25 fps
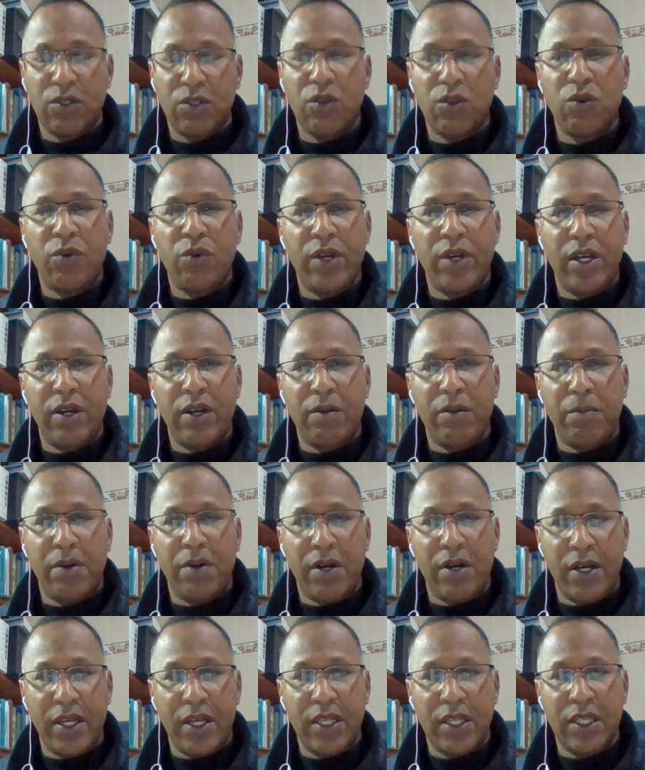
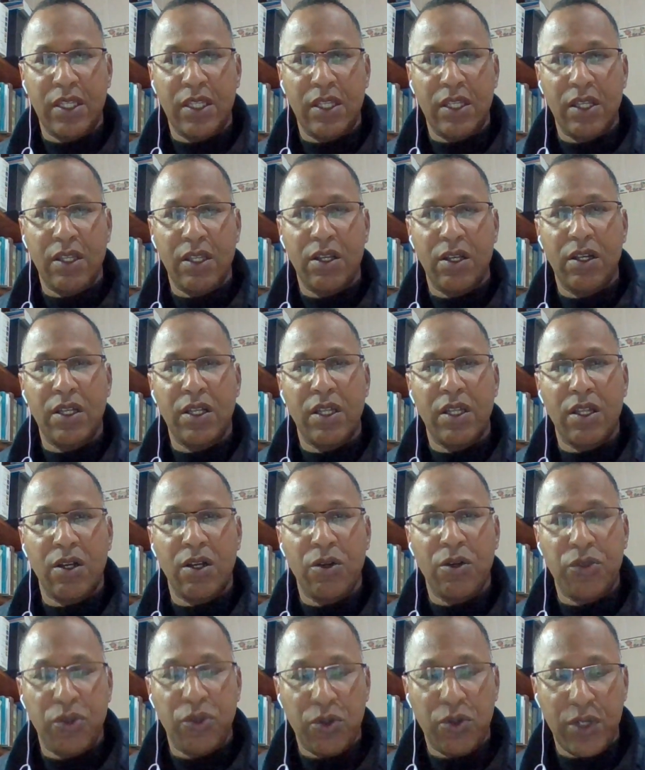whereby
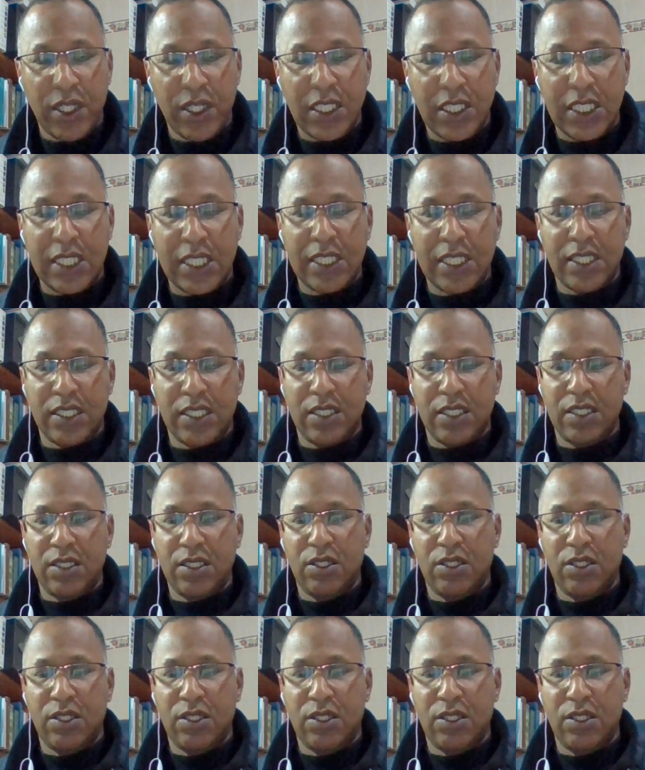authorities